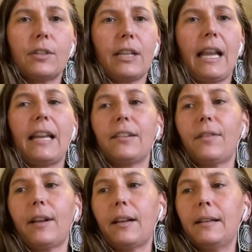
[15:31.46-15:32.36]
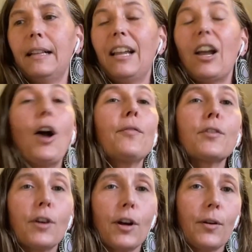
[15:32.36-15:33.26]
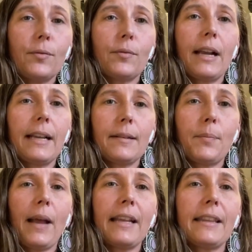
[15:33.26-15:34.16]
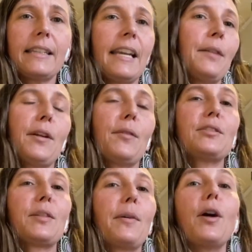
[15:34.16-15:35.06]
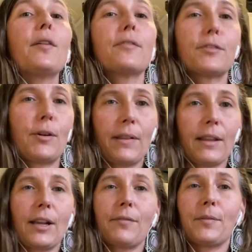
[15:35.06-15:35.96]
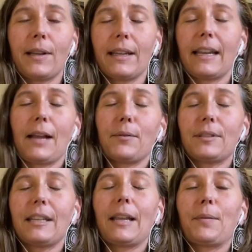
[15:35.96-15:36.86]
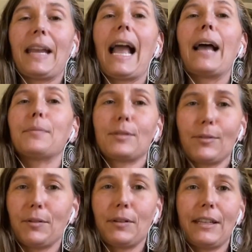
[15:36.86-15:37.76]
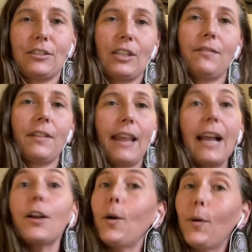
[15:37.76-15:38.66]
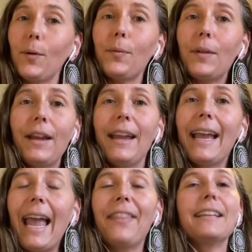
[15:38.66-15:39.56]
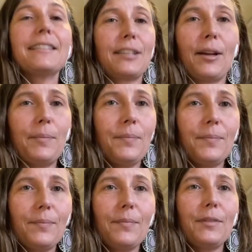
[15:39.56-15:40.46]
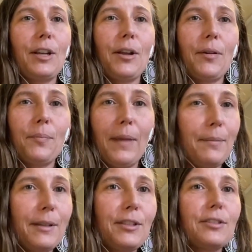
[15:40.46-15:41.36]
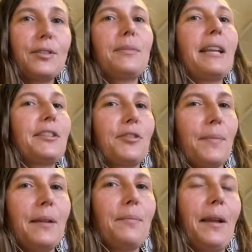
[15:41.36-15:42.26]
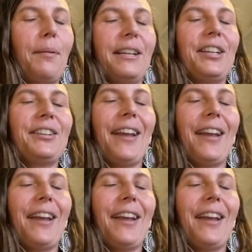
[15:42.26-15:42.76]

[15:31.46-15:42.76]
kind of overgrow, right? Back in the day, we always talked about overgrowing the government. And I will say we absolutely achieved that goal. And then some, maybe to some detriment, maybe to